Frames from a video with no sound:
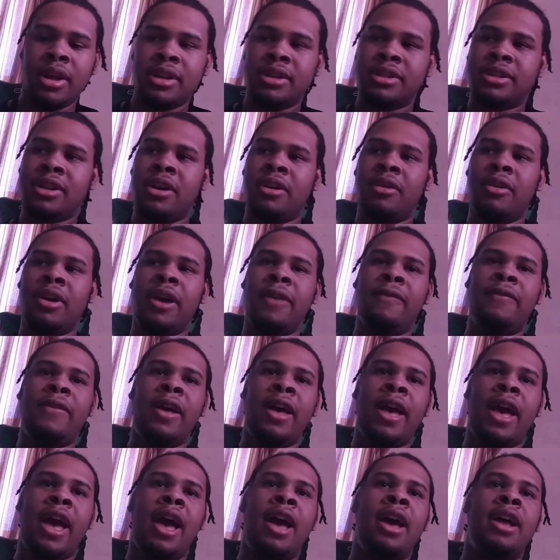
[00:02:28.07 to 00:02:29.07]
So if
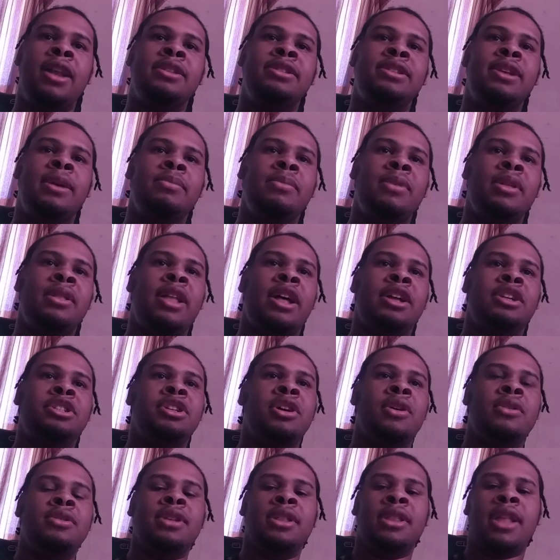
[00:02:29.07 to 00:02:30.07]
they had something that
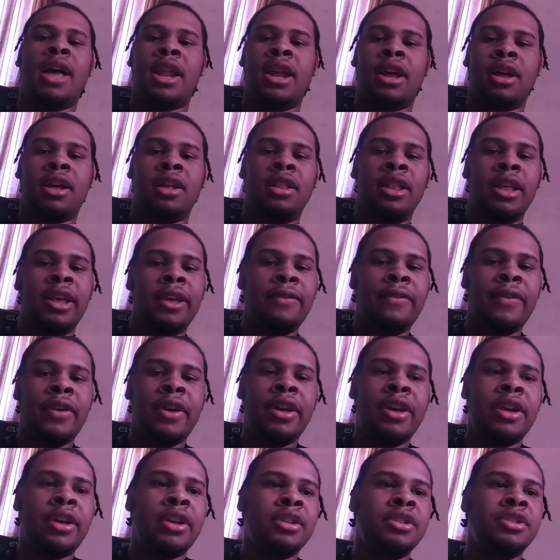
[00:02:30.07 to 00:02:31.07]
shows a lot of
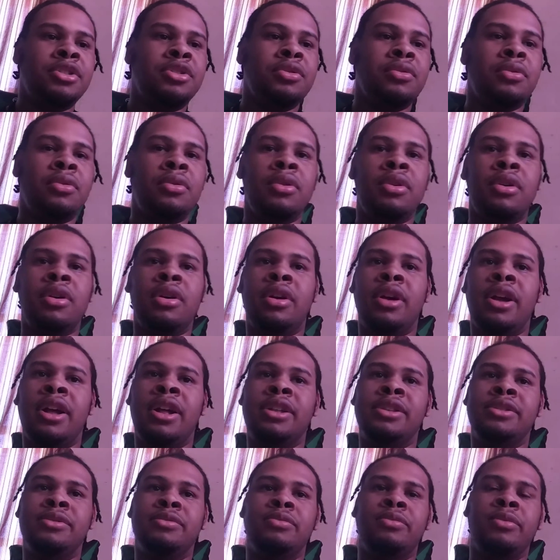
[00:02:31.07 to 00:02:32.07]
cleavage or
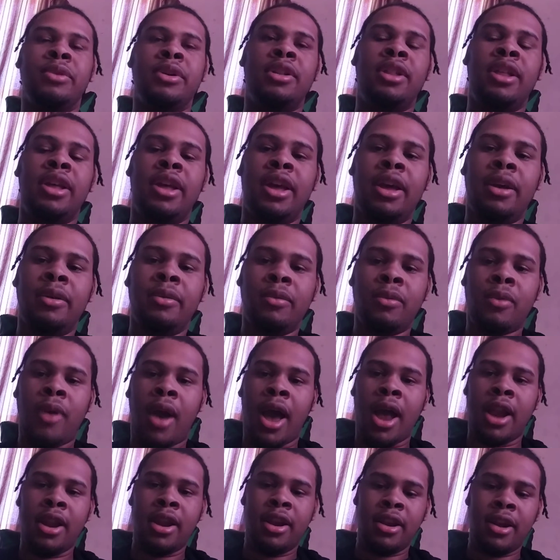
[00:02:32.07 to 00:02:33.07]
is really
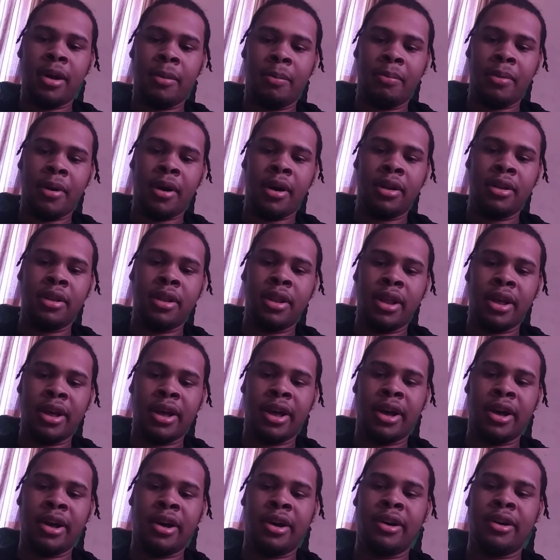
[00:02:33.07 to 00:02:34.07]
riding up on
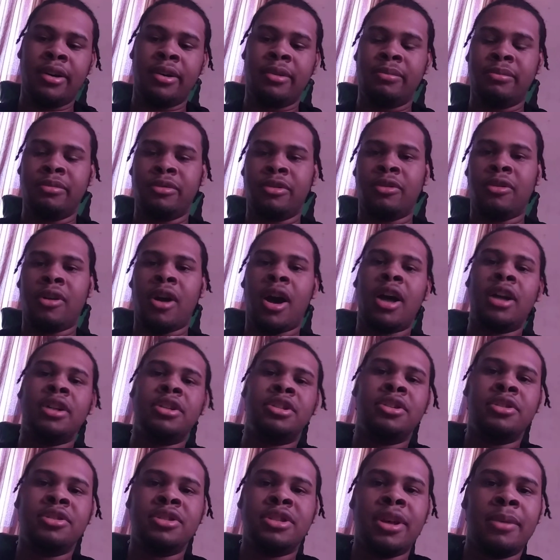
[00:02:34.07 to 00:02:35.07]
the
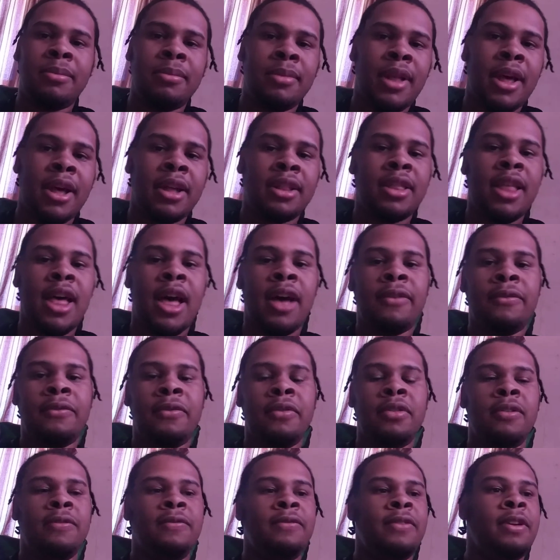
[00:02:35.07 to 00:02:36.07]
crotch or something like that
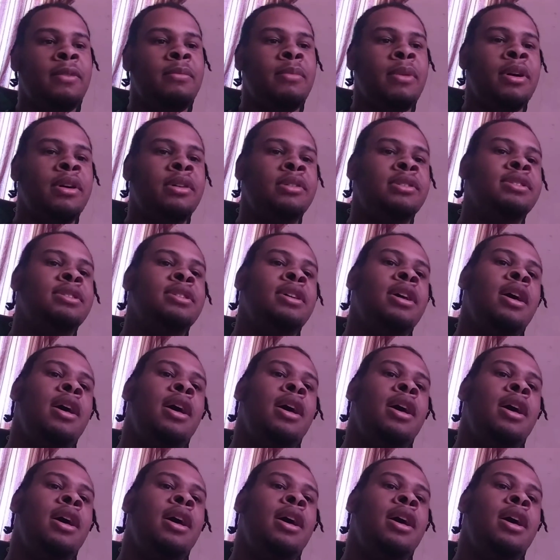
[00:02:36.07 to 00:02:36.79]
for the females,